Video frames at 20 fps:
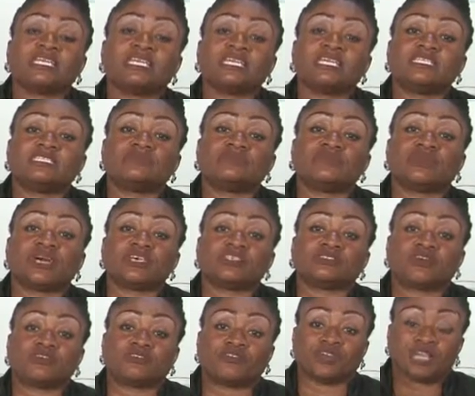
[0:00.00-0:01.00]
needs
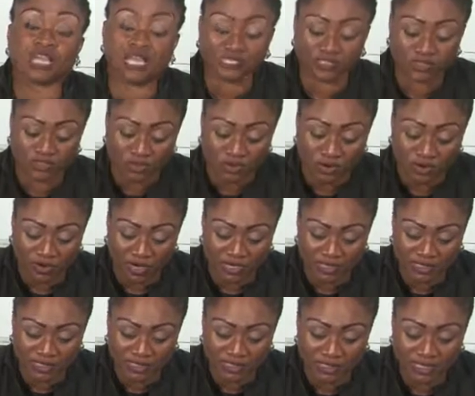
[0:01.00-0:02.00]
words of
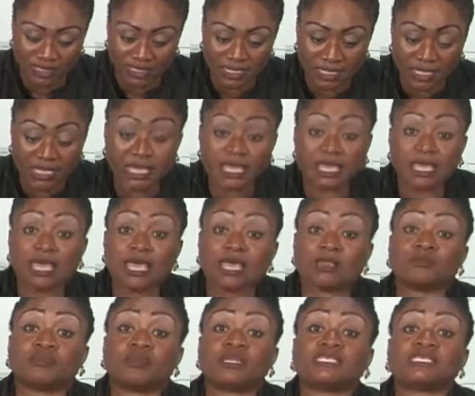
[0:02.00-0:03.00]
reassurance,
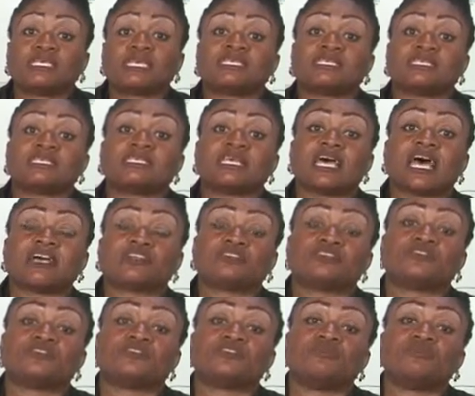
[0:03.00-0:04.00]
and patient is
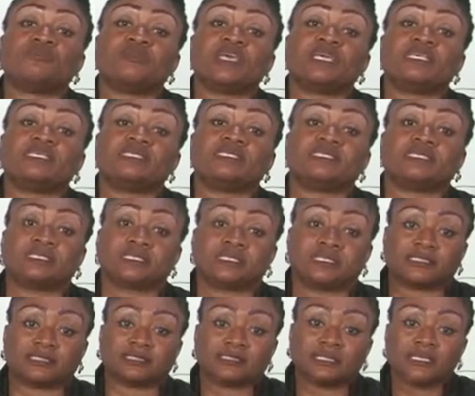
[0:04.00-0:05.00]
asked to remain
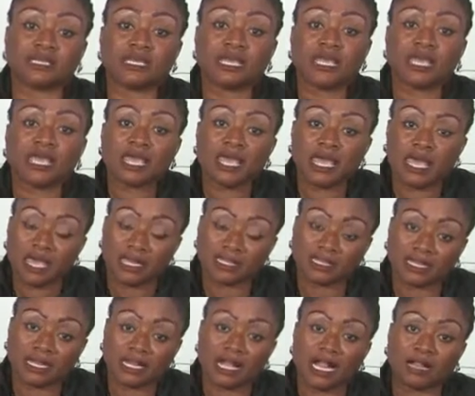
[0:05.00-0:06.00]
still
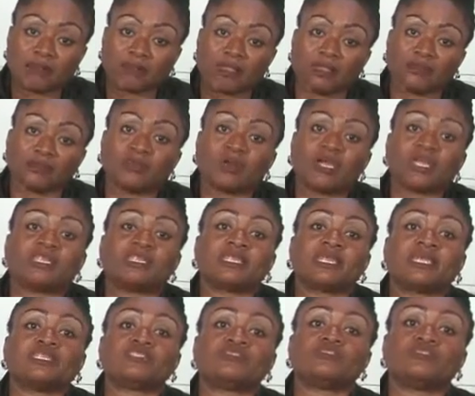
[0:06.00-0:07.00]
and calm. And when
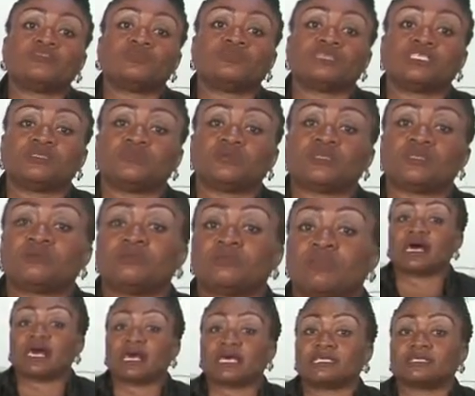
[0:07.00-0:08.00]
the tube is being
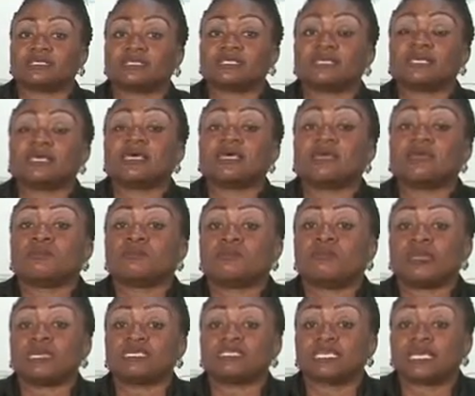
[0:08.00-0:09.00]
passed,
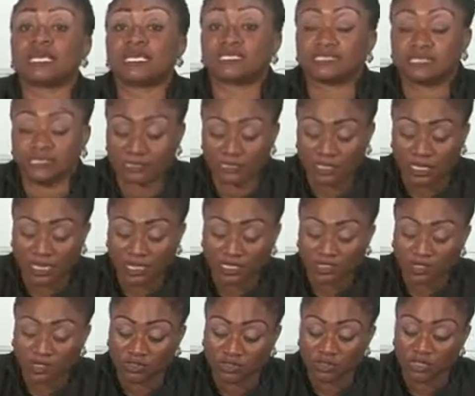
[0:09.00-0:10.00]
patient
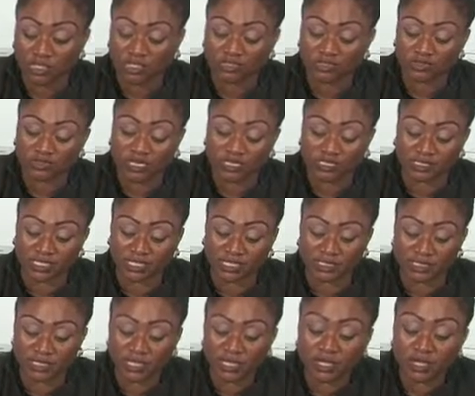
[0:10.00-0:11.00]
is also
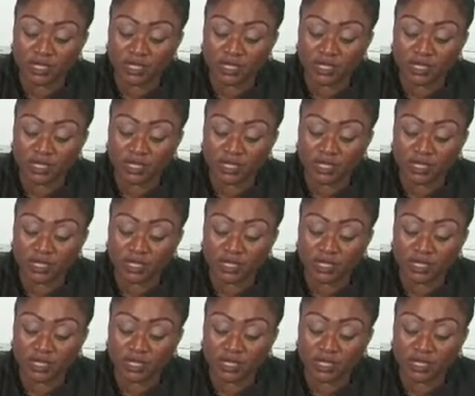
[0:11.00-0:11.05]
instructed